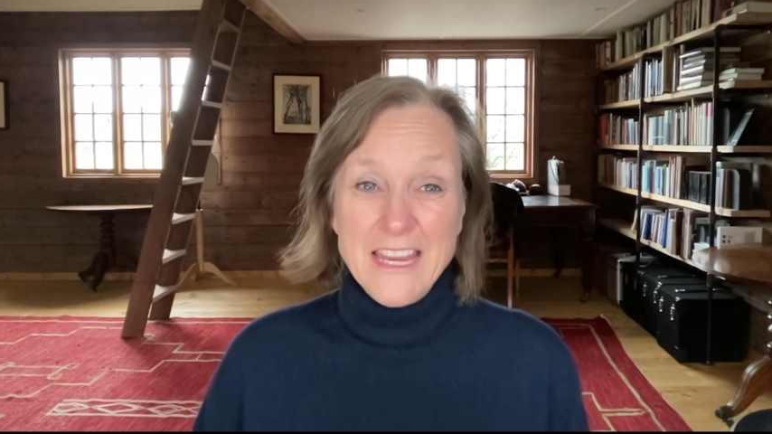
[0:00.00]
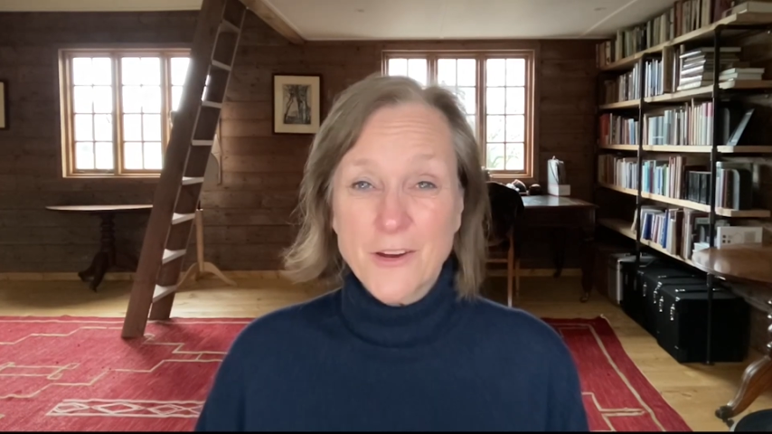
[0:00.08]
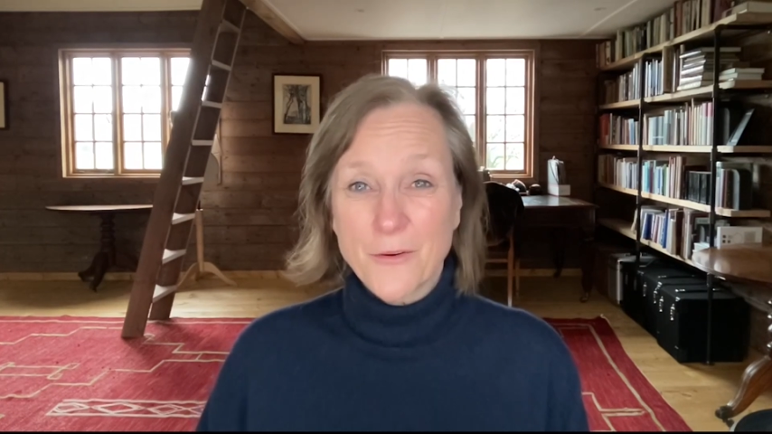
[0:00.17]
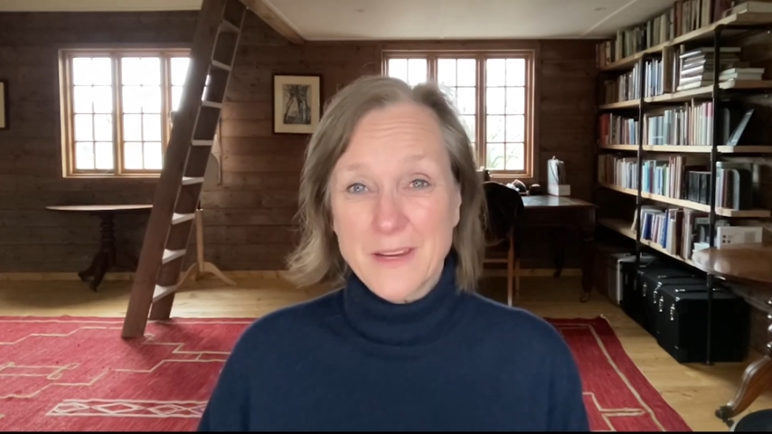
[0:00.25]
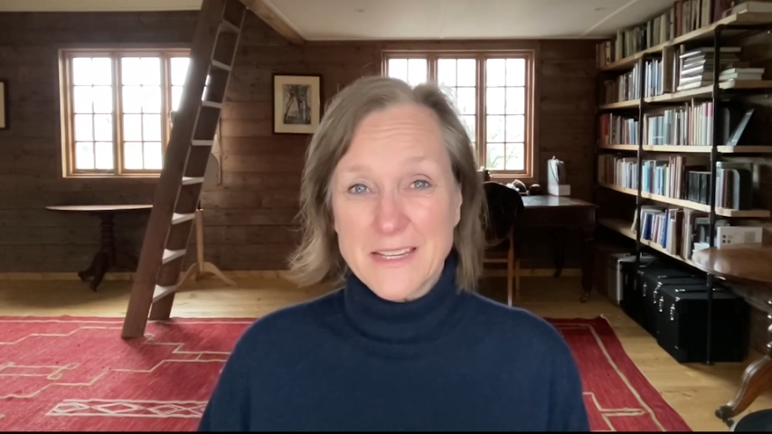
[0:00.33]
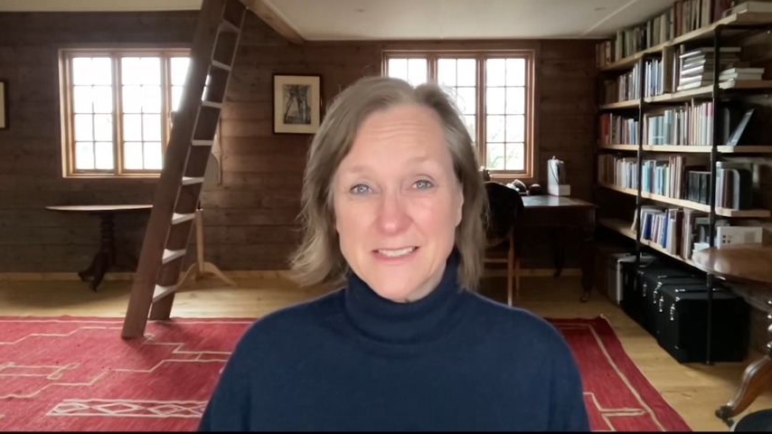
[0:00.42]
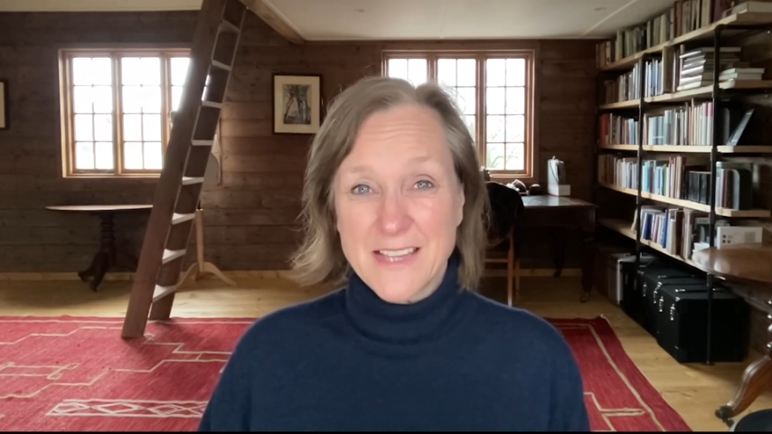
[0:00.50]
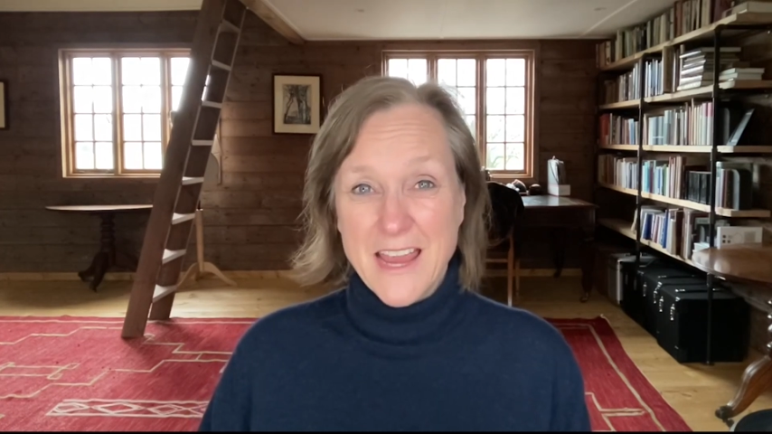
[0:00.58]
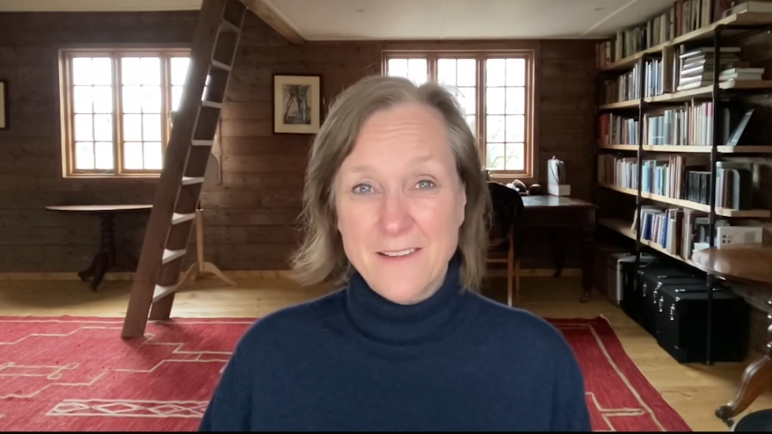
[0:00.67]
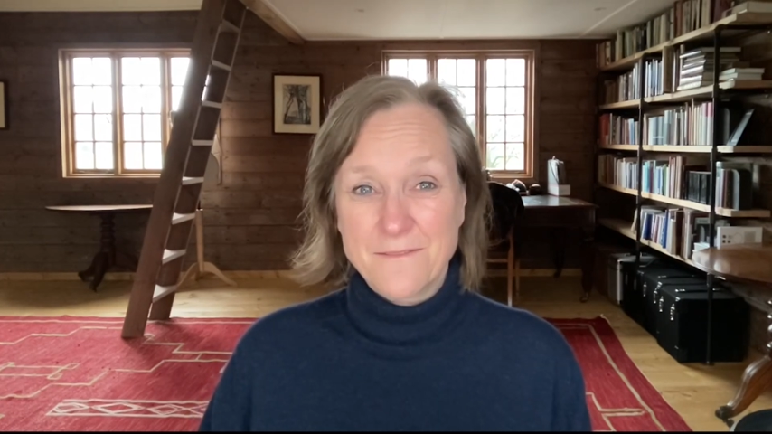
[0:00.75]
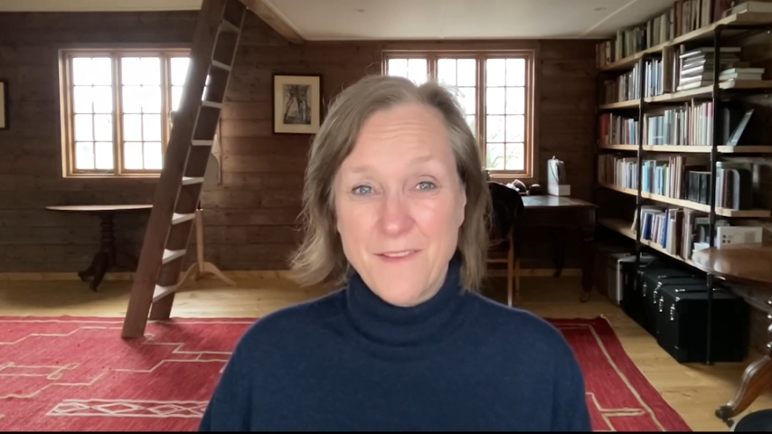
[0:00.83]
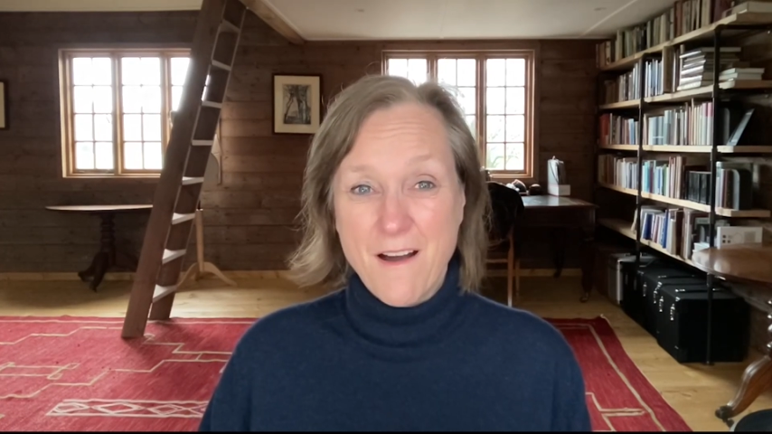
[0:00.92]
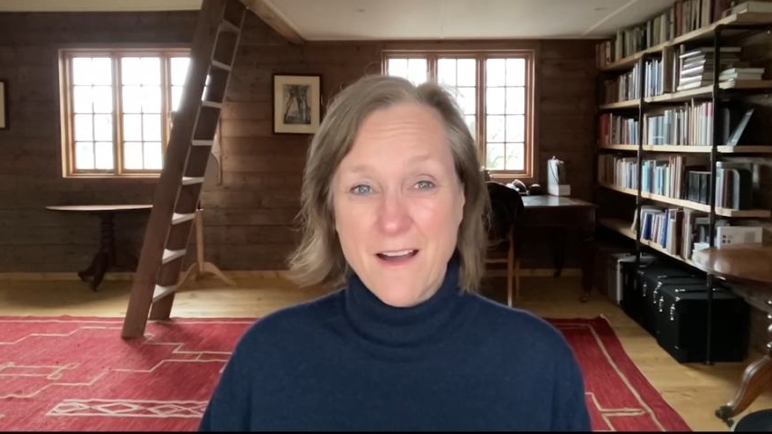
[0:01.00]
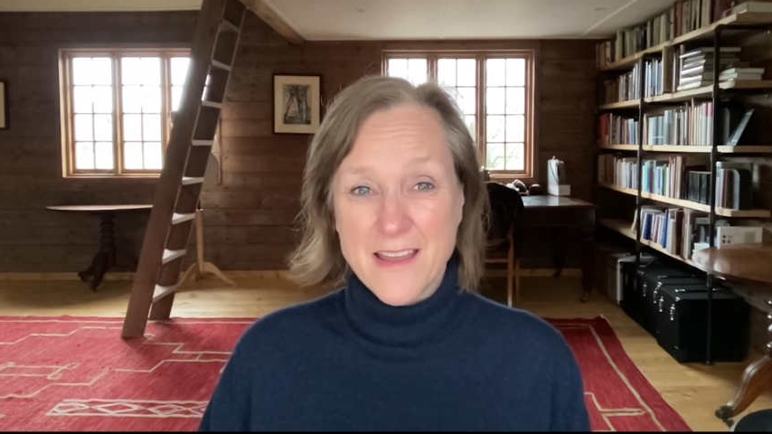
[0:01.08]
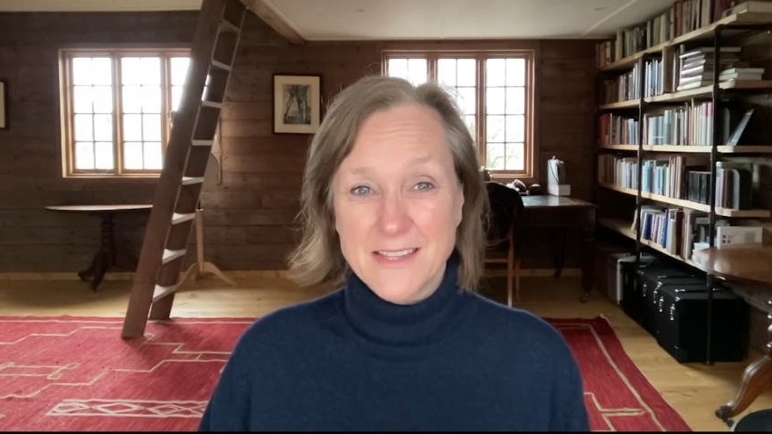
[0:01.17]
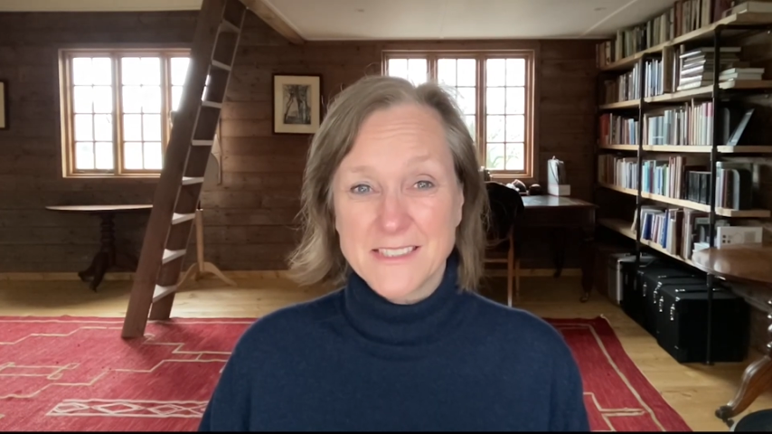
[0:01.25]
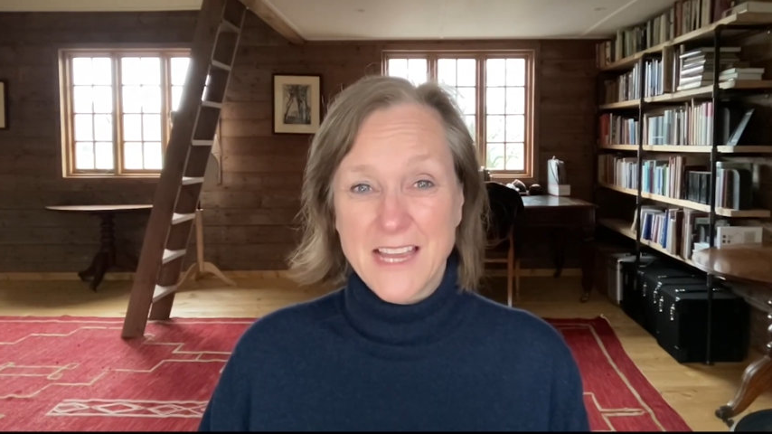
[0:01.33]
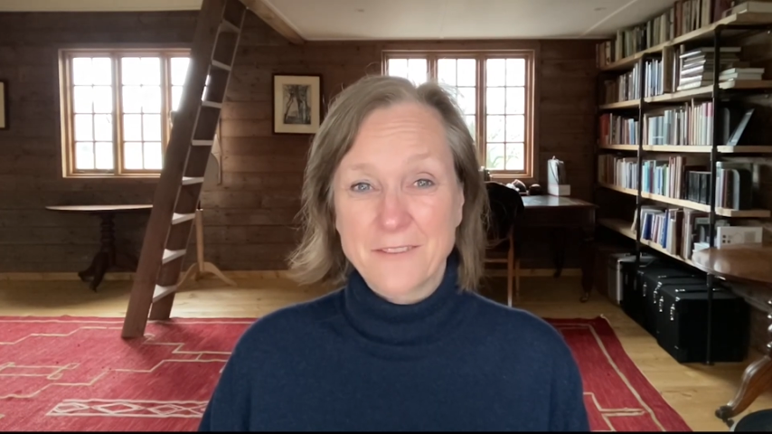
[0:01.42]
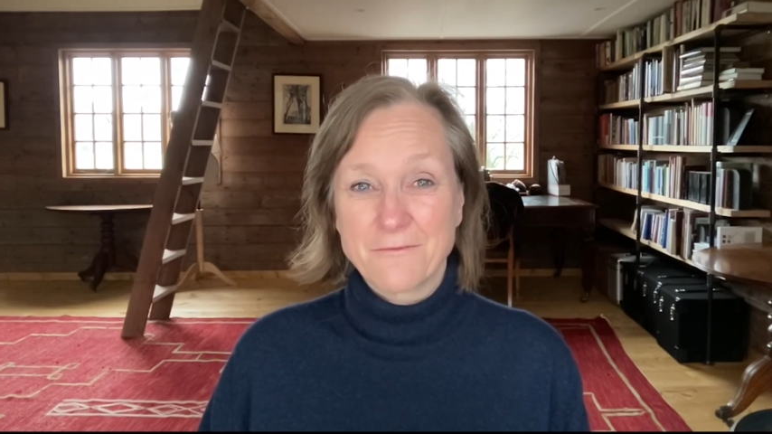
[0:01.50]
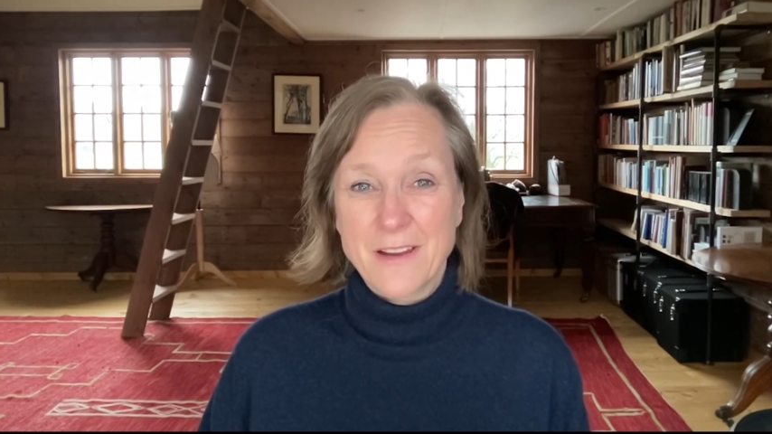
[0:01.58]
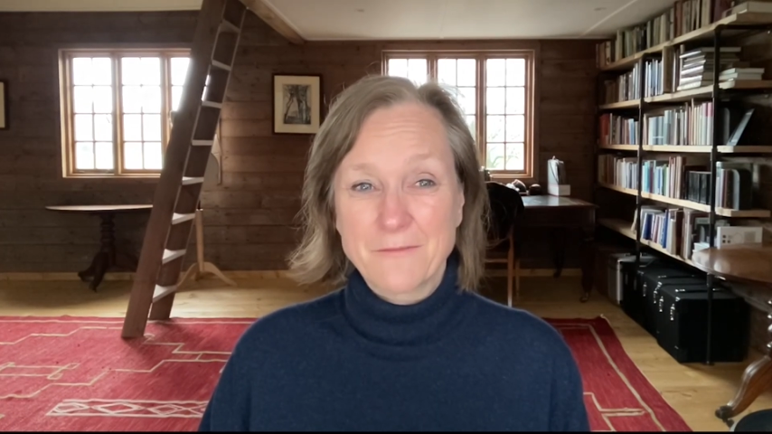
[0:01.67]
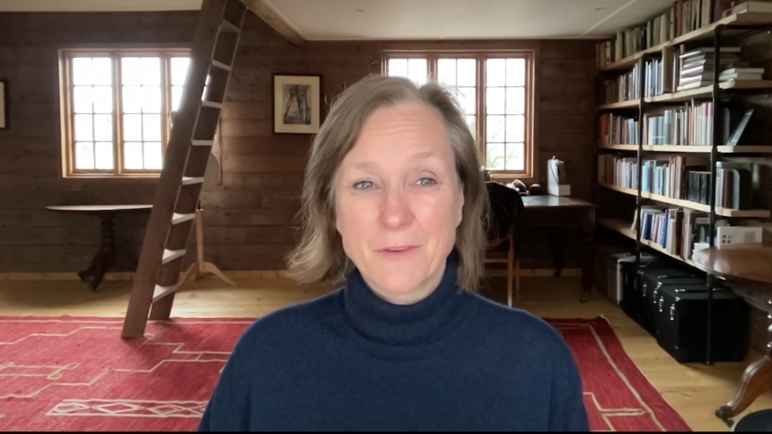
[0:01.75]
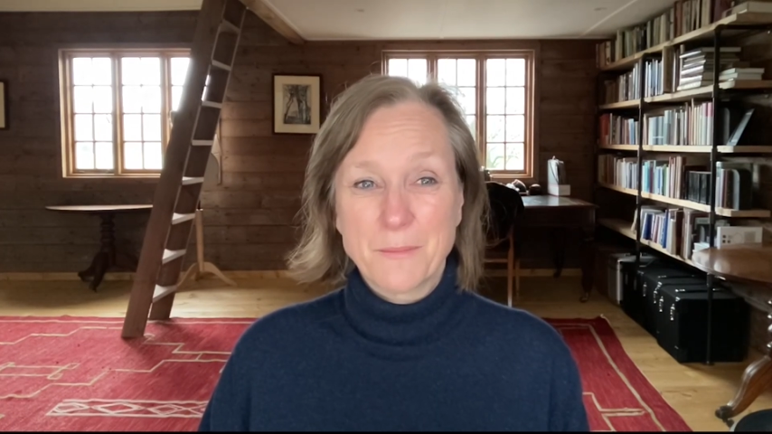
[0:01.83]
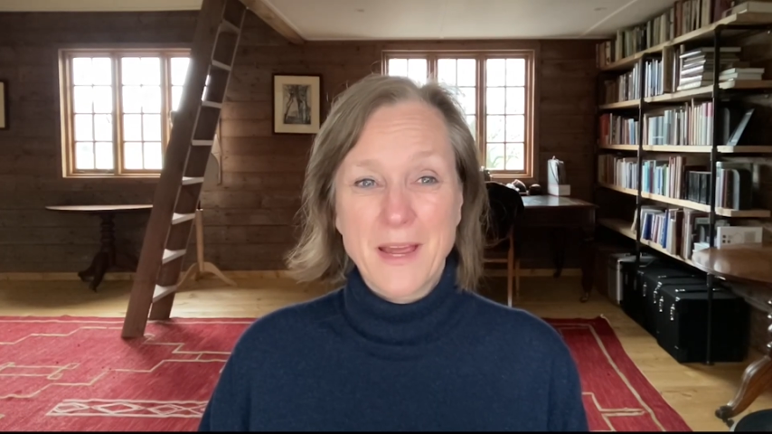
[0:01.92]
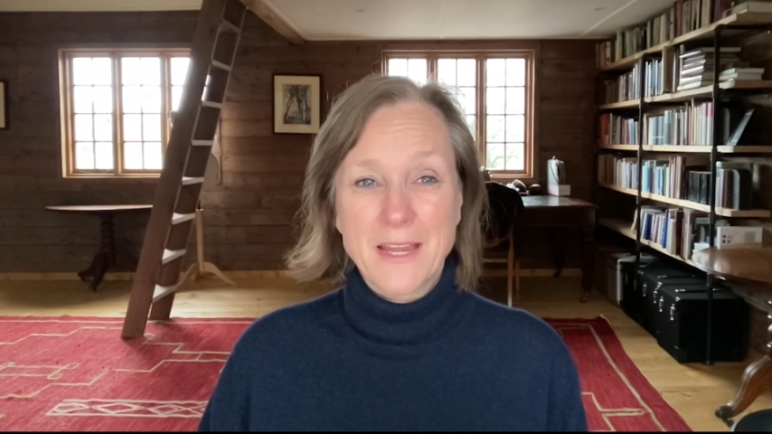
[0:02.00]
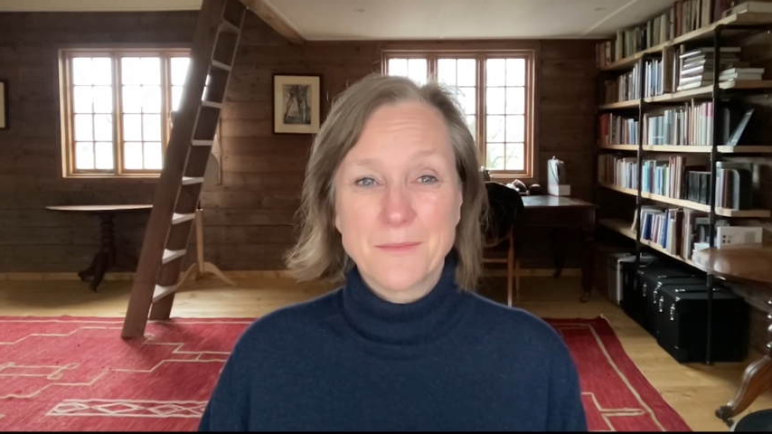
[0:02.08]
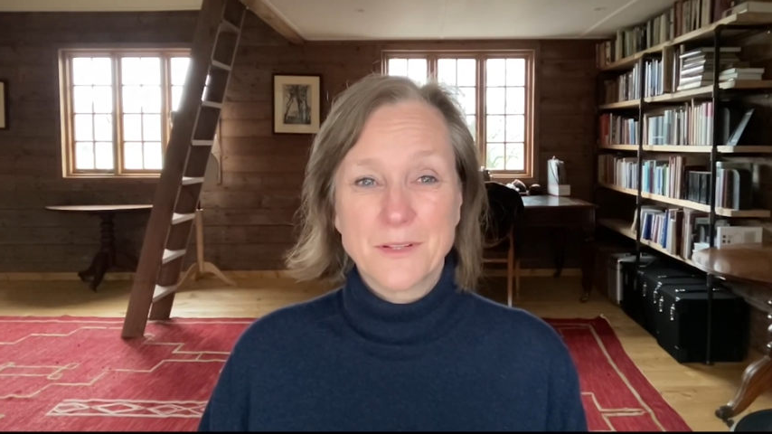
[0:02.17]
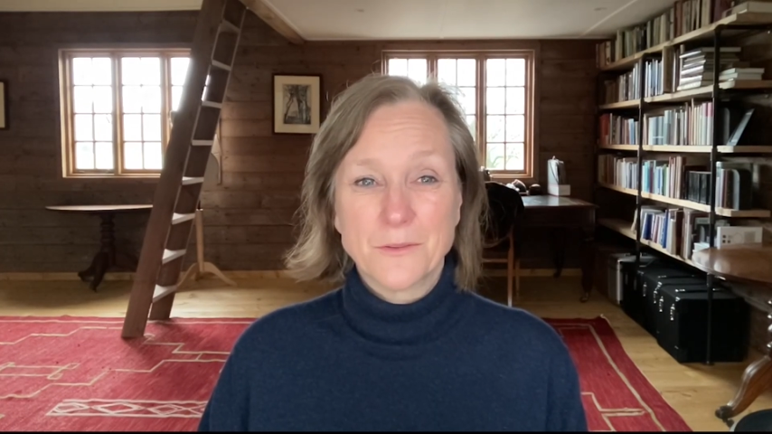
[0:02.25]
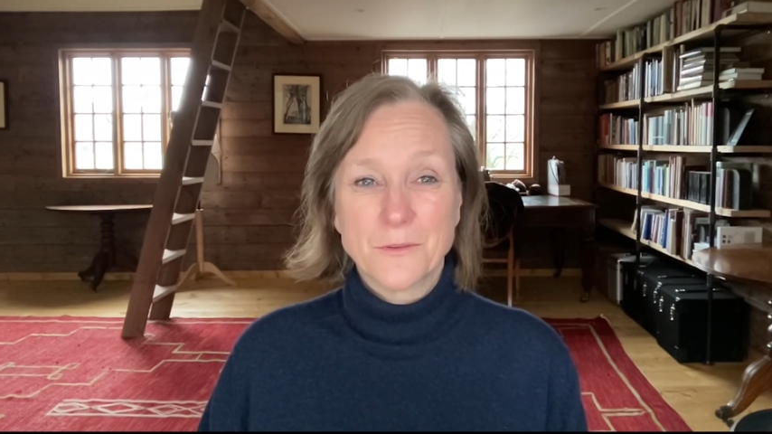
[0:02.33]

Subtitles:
increase in fines and rent repayment